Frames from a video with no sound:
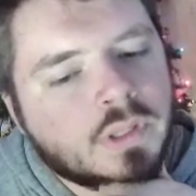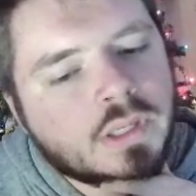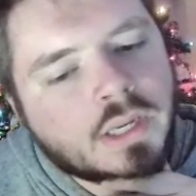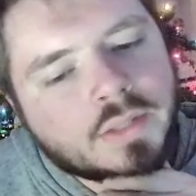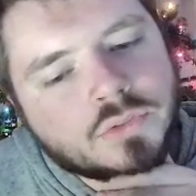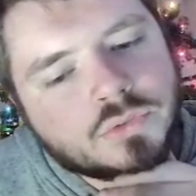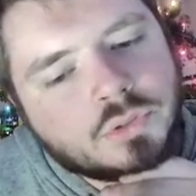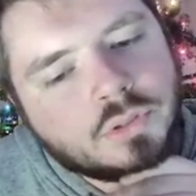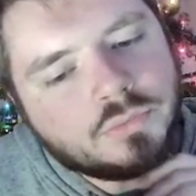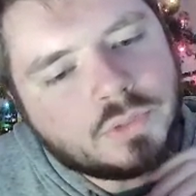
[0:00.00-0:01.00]
At the
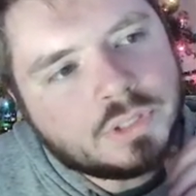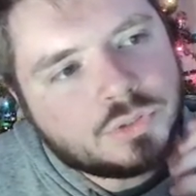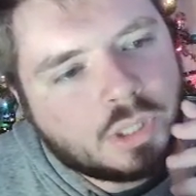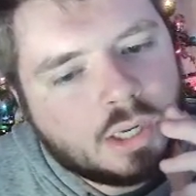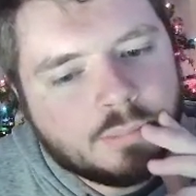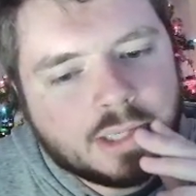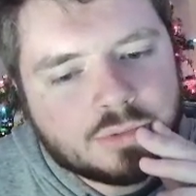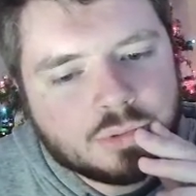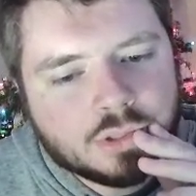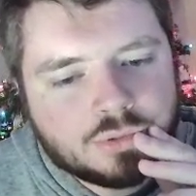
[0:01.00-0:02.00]
start of each combat,
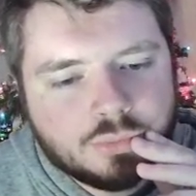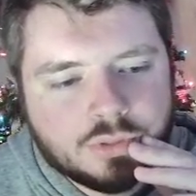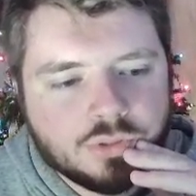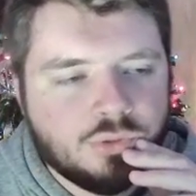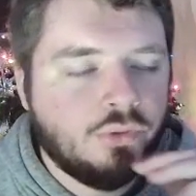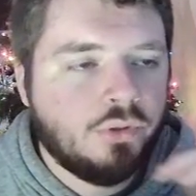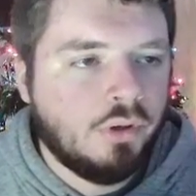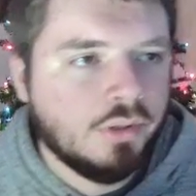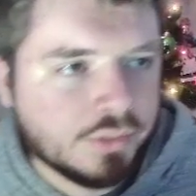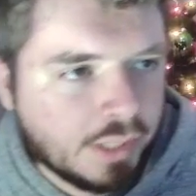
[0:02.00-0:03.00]
draw 2 additional
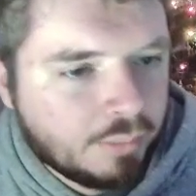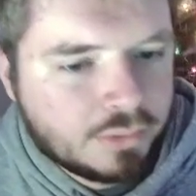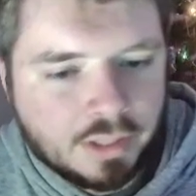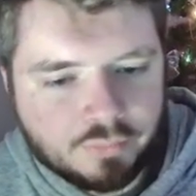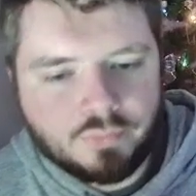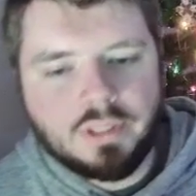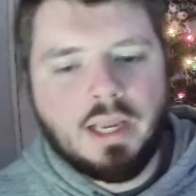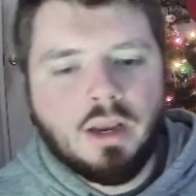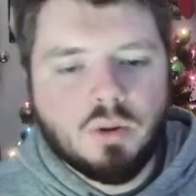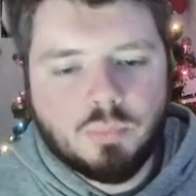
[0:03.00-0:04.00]
cards. That would definitely
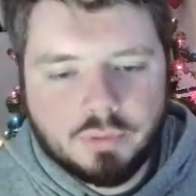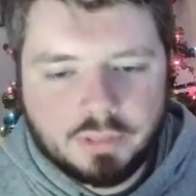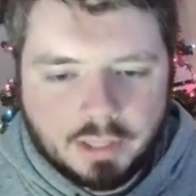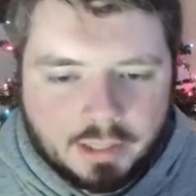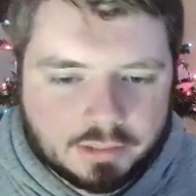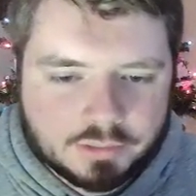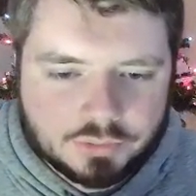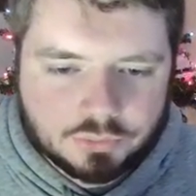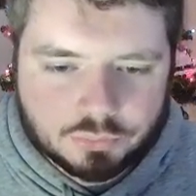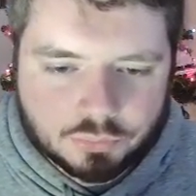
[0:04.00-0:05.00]
help with getting
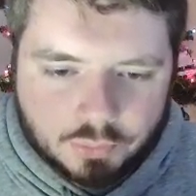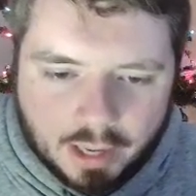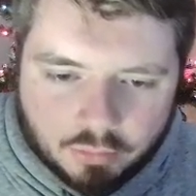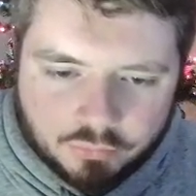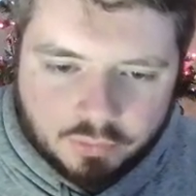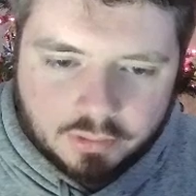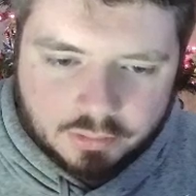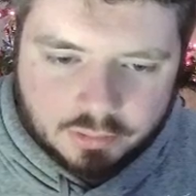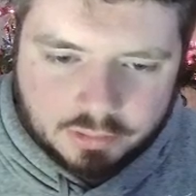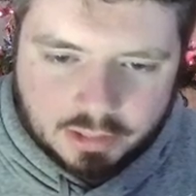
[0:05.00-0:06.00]
to Alpha
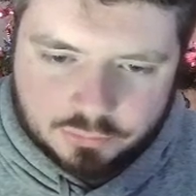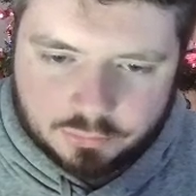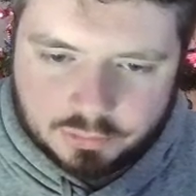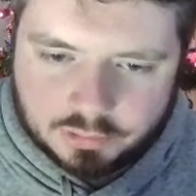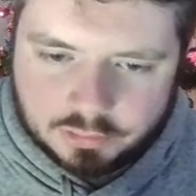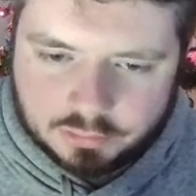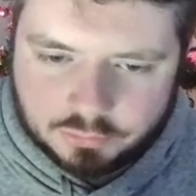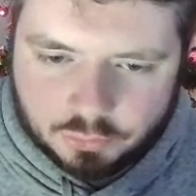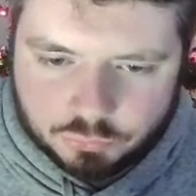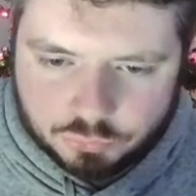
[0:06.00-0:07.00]
in case we
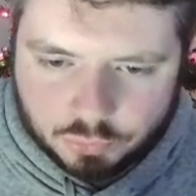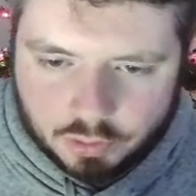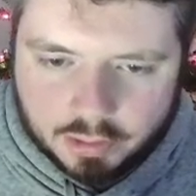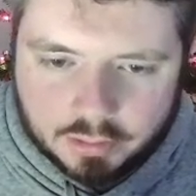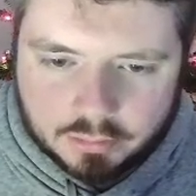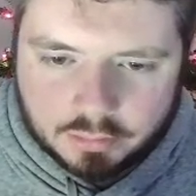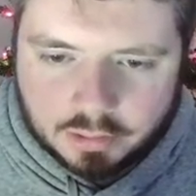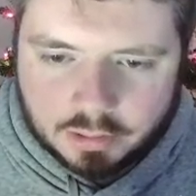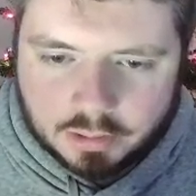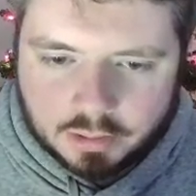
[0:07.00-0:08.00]
don't draw it.
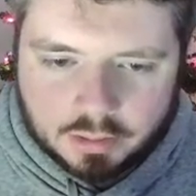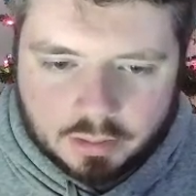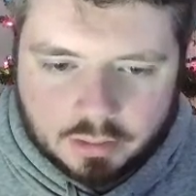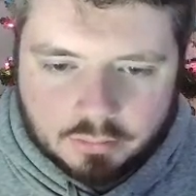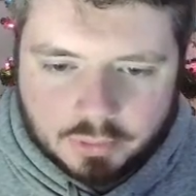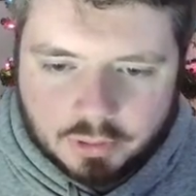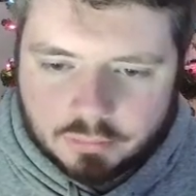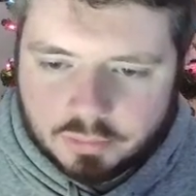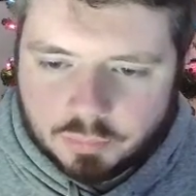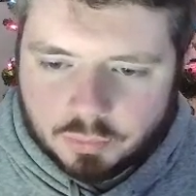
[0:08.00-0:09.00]
We're not
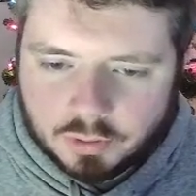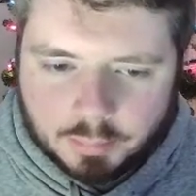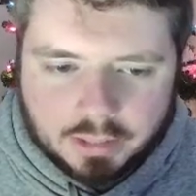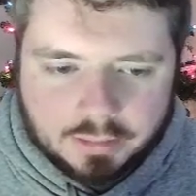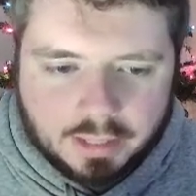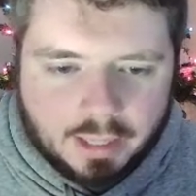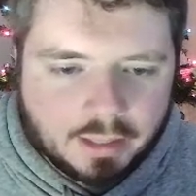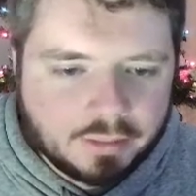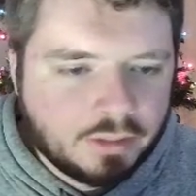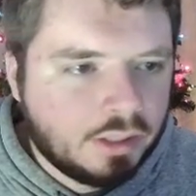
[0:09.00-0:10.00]
really worried about that.
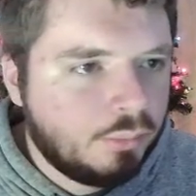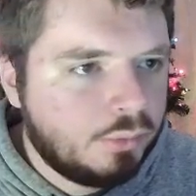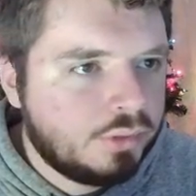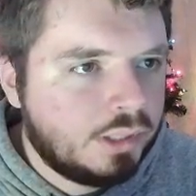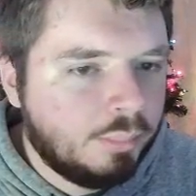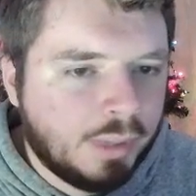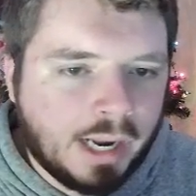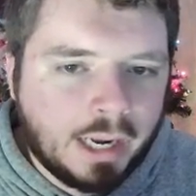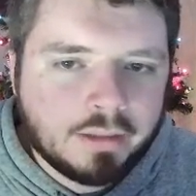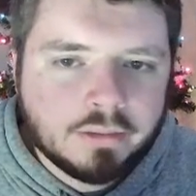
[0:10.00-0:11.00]
I think I will take a
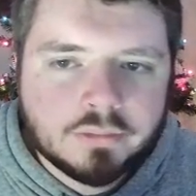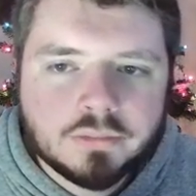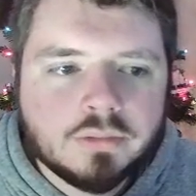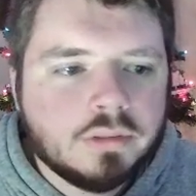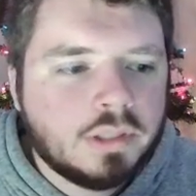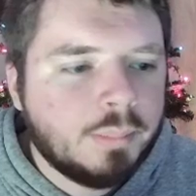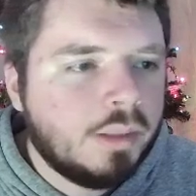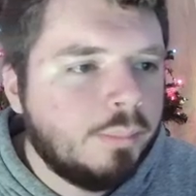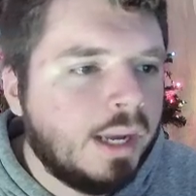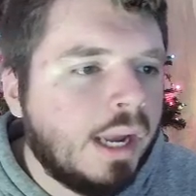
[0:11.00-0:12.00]
bag. Give me the
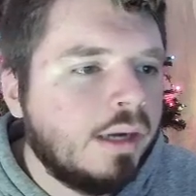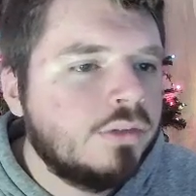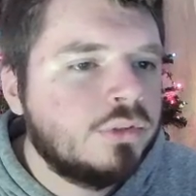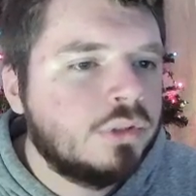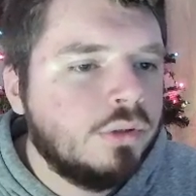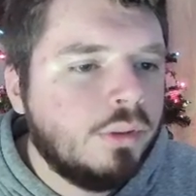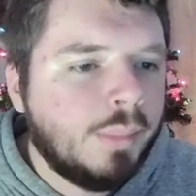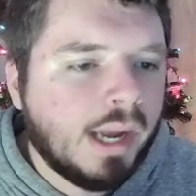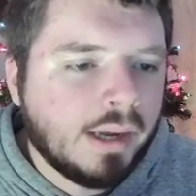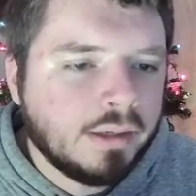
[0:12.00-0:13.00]
bag. Secure the
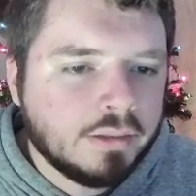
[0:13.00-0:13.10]
bag.